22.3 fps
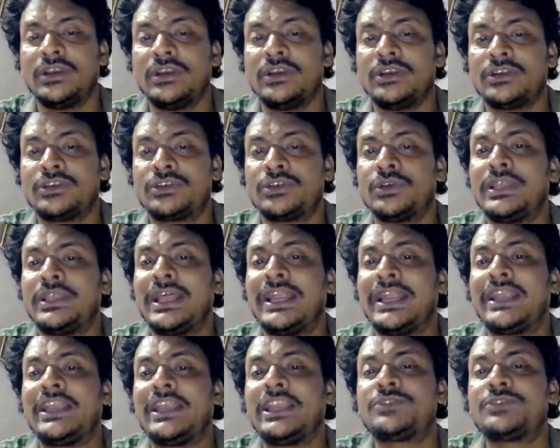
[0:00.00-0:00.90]
So
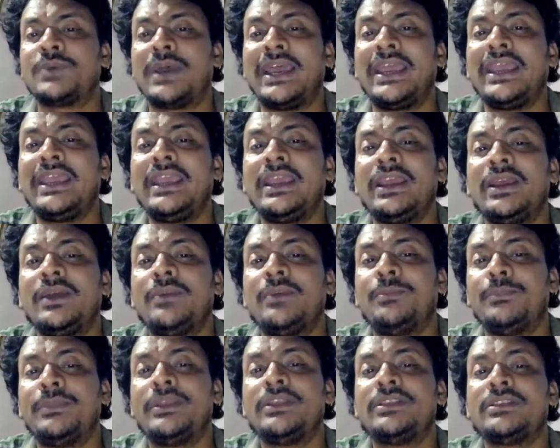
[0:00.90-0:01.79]
that is why
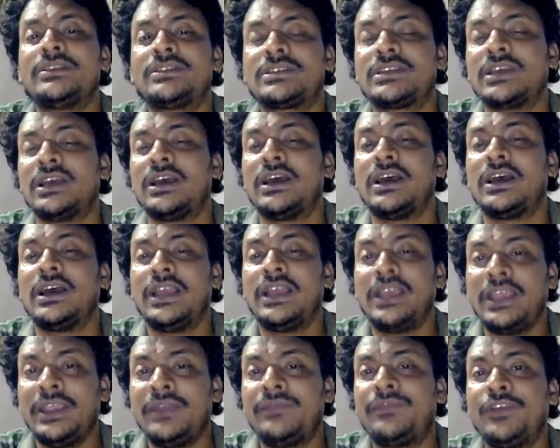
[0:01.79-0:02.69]
means
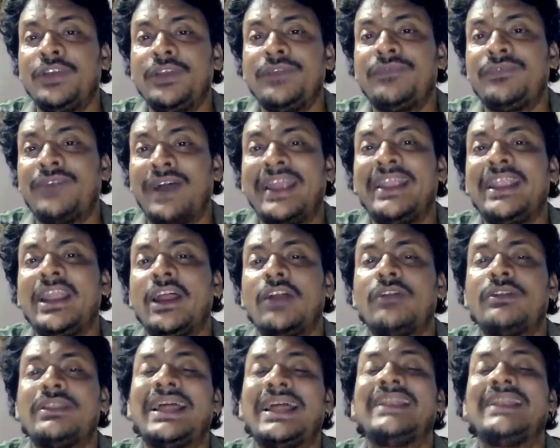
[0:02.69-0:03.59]
if we find
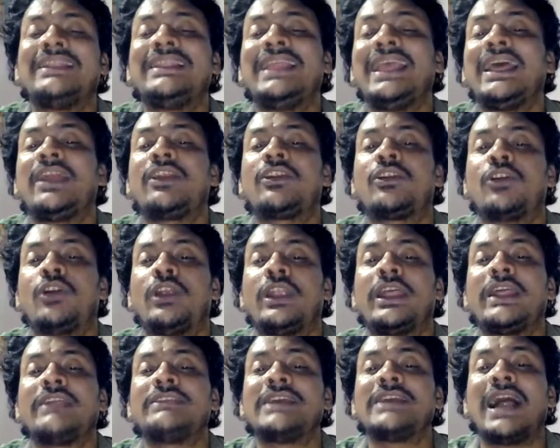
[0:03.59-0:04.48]
out that they are called
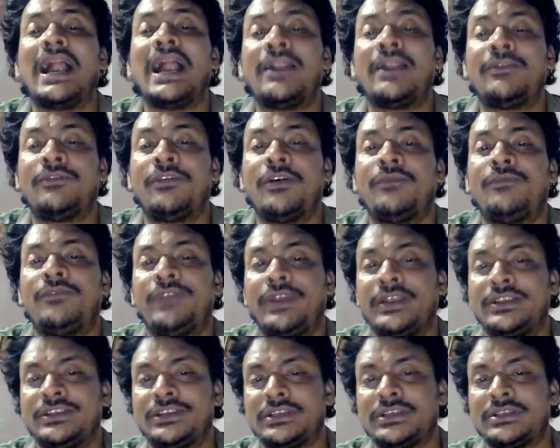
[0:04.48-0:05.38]
as a adverb
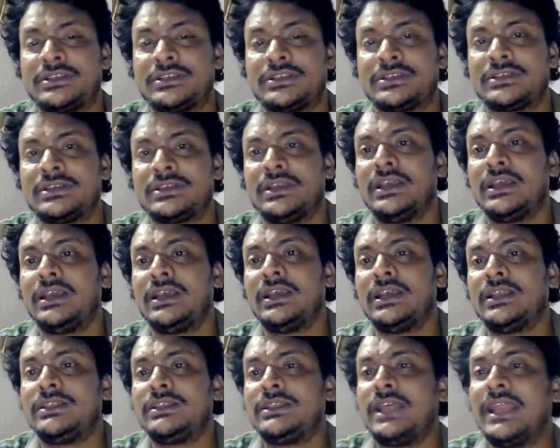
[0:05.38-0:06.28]
phrases.
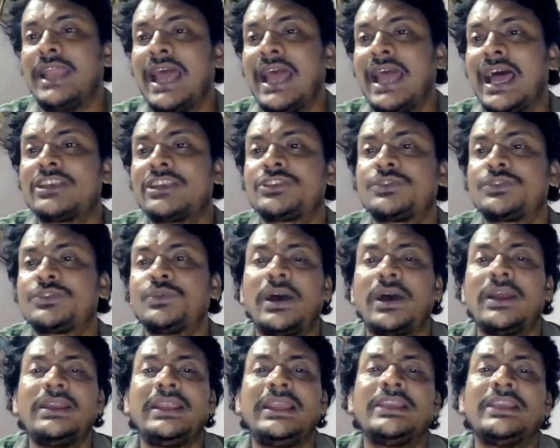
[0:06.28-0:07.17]
The last
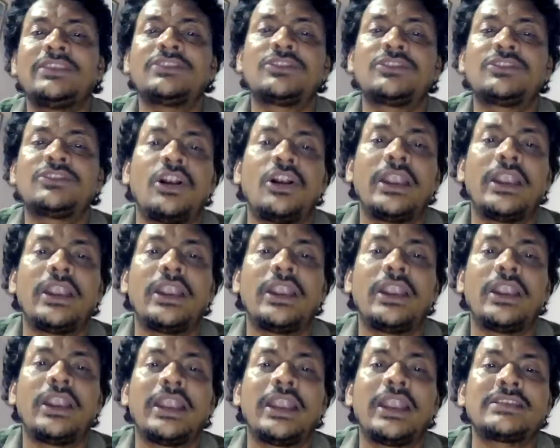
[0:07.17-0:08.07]
one is called
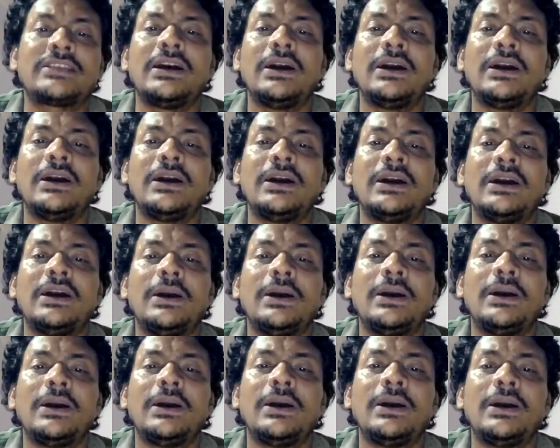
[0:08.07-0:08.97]
as a
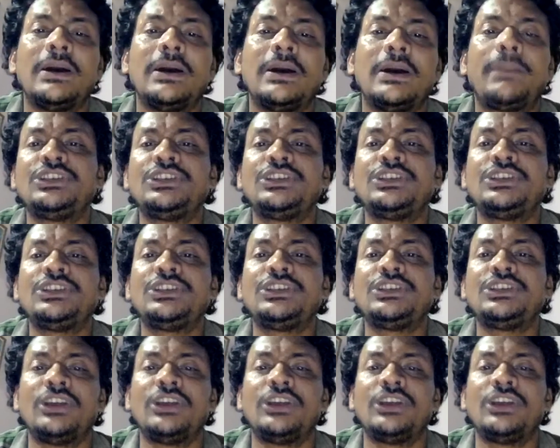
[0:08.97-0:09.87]
prepositional
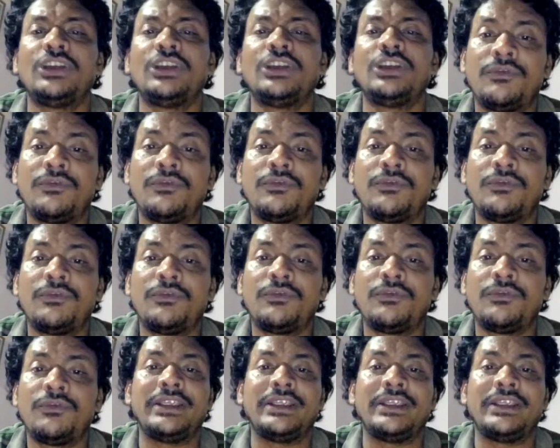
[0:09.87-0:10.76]

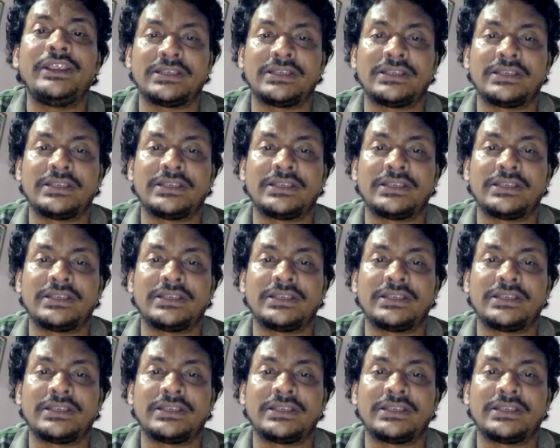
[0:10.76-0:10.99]
phrases.